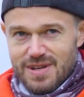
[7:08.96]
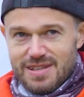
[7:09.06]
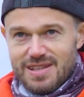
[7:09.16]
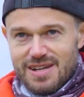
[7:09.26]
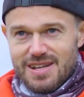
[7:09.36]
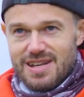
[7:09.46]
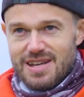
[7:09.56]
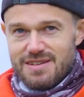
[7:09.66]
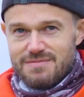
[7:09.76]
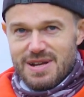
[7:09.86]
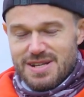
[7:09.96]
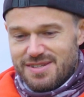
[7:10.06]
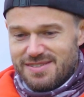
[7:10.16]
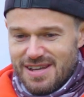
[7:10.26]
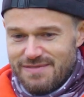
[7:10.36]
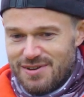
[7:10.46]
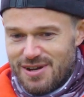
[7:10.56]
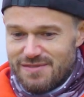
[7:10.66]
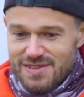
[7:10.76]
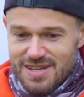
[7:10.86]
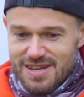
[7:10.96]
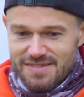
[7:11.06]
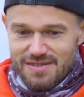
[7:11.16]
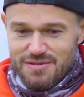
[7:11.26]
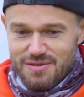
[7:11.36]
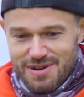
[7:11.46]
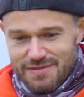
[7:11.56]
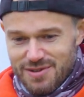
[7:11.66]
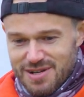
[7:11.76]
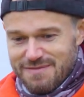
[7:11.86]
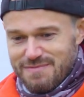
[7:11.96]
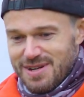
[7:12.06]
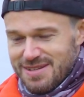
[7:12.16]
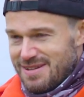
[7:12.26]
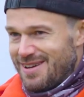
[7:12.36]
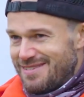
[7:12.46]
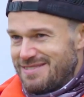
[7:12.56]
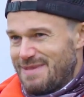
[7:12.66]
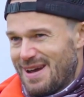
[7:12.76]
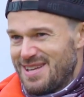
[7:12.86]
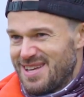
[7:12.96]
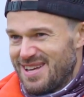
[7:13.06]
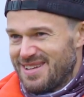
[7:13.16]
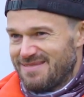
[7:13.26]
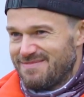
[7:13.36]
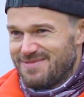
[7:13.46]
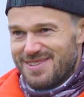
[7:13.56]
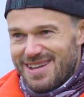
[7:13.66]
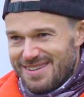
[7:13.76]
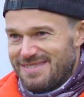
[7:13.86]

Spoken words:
Luckily I'd managed to save a lot over the years, so I thought I've got enough money to last about a year, so let's